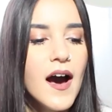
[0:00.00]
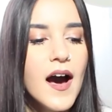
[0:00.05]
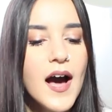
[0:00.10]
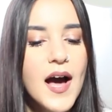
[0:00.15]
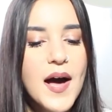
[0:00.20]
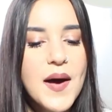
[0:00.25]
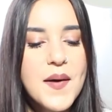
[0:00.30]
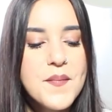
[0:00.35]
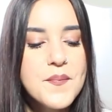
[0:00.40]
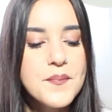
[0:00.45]

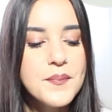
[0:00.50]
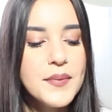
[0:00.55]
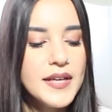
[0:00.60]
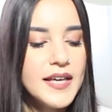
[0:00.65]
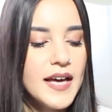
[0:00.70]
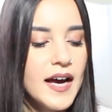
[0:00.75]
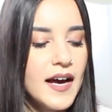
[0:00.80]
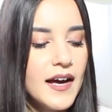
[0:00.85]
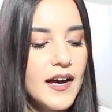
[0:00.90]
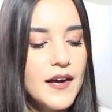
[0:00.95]
Um, but
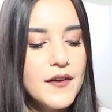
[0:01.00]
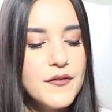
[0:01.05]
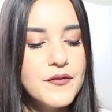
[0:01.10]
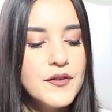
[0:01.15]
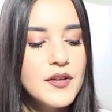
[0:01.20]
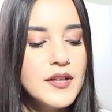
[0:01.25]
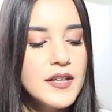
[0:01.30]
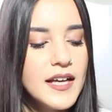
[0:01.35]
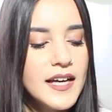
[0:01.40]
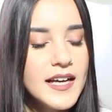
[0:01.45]
yeah, I
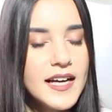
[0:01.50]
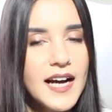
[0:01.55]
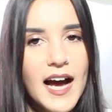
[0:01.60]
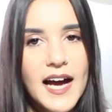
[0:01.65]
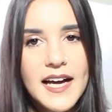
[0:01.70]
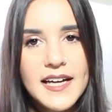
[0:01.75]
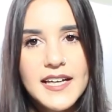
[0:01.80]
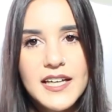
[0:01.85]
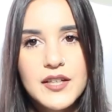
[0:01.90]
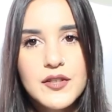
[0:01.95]
feel like
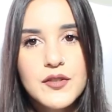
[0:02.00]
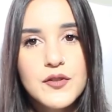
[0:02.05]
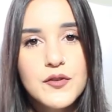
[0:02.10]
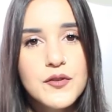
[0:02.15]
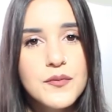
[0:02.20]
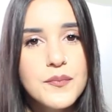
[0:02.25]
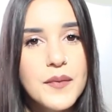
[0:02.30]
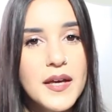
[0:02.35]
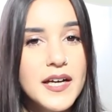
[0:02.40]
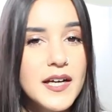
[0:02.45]
I can
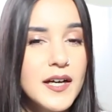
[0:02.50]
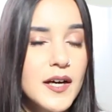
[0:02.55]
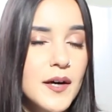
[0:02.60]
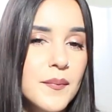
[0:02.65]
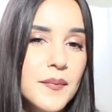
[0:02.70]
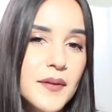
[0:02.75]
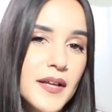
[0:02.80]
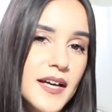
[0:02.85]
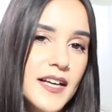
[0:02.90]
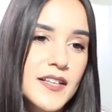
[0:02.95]
use
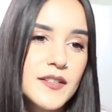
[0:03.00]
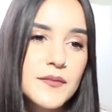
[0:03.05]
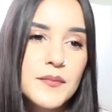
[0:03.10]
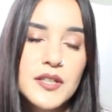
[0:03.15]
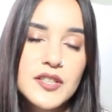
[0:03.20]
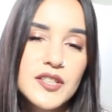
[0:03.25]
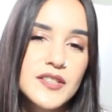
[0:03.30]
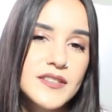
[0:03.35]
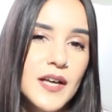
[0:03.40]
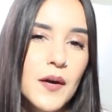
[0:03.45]
makeup like as
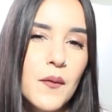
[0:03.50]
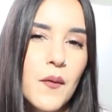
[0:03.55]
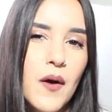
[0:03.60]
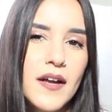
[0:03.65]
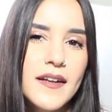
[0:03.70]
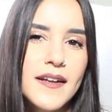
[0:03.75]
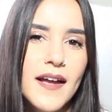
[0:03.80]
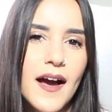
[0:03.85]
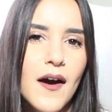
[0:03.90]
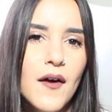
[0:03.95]
much as I
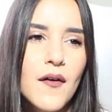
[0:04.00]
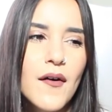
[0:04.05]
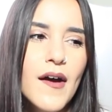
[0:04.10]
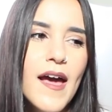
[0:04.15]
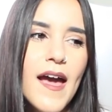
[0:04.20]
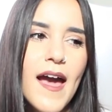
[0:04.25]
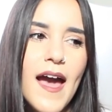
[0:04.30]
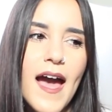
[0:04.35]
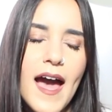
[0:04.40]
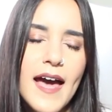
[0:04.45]
want now
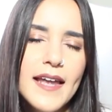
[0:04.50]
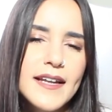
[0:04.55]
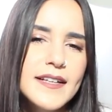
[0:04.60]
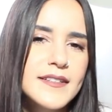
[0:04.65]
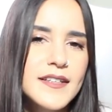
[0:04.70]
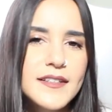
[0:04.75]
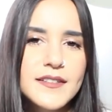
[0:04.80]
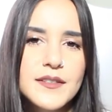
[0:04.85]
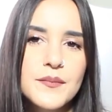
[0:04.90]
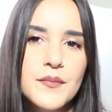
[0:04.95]
and
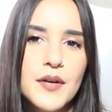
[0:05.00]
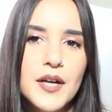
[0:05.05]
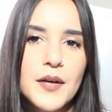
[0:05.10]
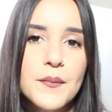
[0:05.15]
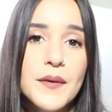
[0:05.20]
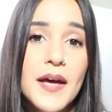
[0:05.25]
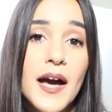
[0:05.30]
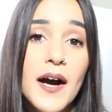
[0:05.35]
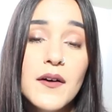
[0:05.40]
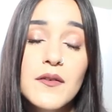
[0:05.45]
it doesn't break
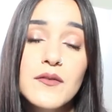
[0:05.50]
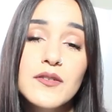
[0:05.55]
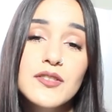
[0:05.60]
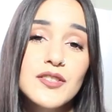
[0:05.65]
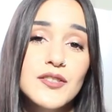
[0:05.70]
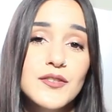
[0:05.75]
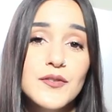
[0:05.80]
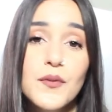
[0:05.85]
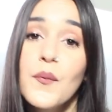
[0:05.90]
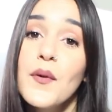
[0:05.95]
me out,
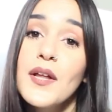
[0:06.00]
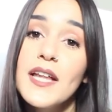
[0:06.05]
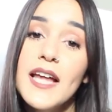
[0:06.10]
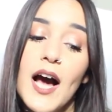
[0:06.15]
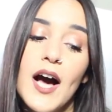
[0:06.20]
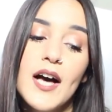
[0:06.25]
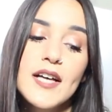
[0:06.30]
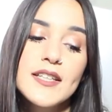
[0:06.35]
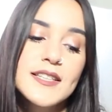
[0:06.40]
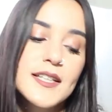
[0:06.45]
which is
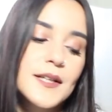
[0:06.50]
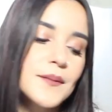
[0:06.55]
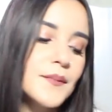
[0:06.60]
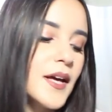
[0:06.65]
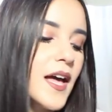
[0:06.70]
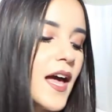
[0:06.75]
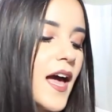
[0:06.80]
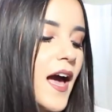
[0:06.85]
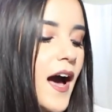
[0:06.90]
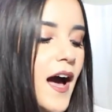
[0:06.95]
really awesome.
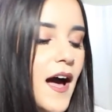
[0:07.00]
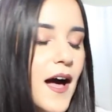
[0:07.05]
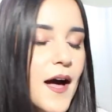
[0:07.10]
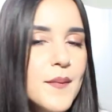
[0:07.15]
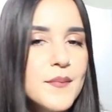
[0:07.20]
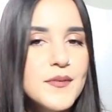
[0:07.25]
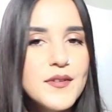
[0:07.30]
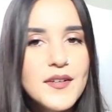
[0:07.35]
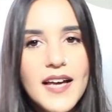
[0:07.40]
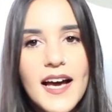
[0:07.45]

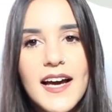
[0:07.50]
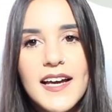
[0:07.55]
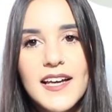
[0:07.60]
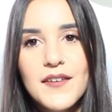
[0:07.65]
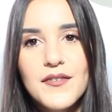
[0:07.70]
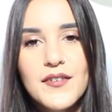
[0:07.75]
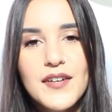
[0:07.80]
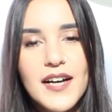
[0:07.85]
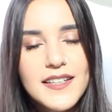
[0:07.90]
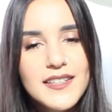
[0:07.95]
Um, so yeah,
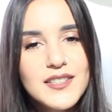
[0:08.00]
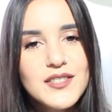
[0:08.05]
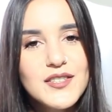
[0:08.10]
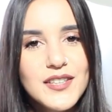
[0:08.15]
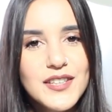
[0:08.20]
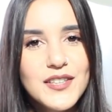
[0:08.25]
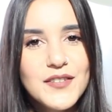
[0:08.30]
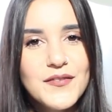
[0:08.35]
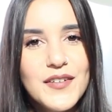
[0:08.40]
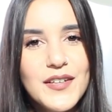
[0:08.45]
if you guys
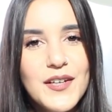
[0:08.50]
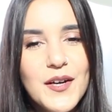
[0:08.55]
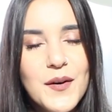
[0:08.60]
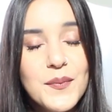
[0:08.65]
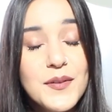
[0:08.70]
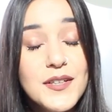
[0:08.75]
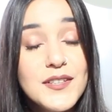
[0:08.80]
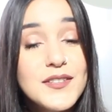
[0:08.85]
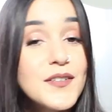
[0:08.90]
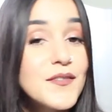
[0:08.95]
enjoyed this video,
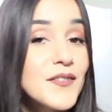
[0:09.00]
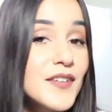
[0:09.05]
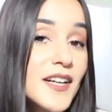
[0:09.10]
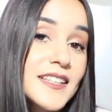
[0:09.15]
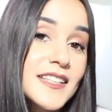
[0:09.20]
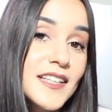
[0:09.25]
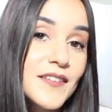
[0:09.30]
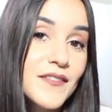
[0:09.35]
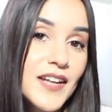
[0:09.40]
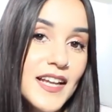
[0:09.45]
please don't
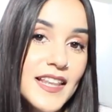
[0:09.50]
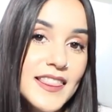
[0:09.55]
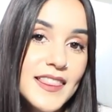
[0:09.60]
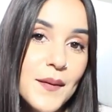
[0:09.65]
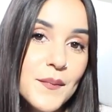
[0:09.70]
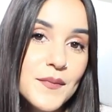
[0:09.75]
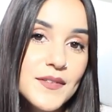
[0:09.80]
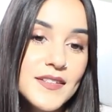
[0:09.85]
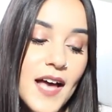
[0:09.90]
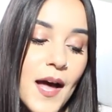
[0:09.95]
forget to give it a
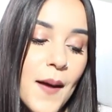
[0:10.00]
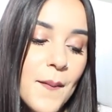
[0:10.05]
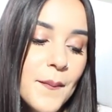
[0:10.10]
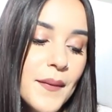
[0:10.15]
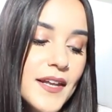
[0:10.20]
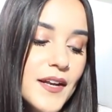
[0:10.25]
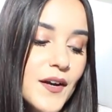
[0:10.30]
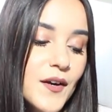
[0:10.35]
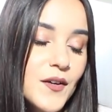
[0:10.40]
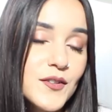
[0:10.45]
thumbs up
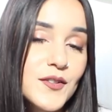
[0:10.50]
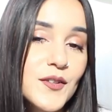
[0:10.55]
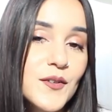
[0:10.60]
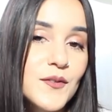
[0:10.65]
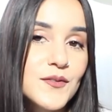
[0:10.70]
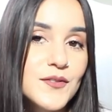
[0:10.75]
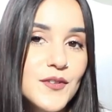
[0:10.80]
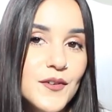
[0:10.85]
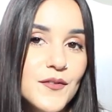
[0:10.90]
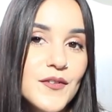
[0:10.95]
and
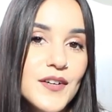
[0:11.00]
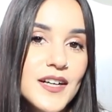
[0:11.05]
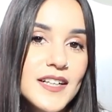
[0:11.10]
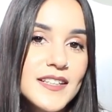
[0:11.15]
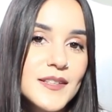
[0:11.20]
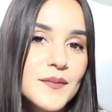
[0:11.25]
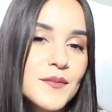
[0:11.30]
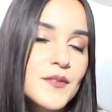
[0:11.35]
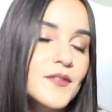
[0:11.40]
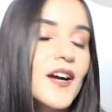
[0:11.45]
also don't forget
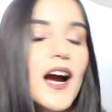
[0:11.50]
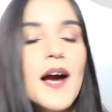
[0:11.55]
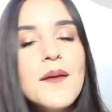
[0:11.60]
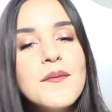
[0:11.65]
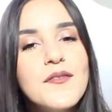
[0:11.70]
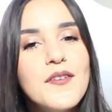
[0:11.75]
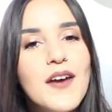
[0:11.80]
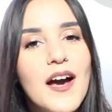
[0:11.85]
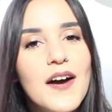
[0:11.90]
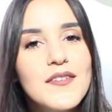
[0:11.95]
to
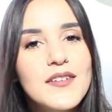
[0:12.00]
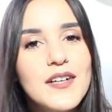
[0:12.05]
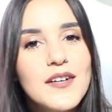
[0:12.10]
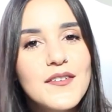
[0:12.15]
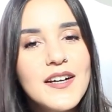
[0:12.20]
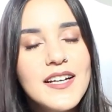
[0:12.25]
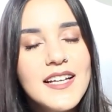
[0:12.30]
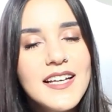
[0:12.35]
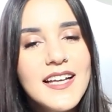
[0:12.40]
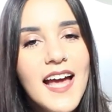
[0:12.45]
subscribe if you haven't
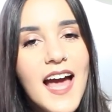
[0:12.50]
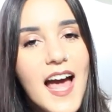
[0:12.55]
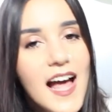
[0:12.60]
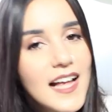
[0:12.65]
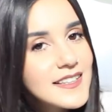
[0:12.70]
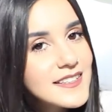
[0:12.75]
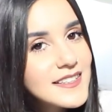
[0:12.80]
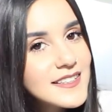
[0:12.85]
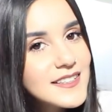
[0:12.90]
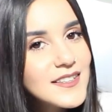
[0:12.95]
already.
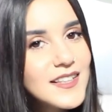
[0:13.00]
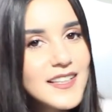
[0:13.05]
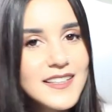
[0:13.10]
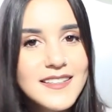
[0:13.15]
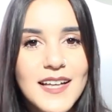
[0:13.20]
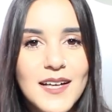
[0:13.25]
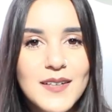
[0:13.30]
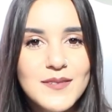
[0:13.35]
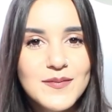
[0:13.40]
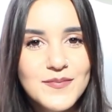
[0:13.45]
And until
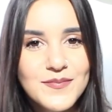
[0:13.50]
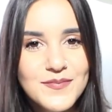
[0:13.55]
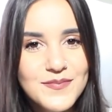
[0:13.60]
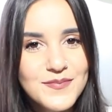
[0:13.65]
next time,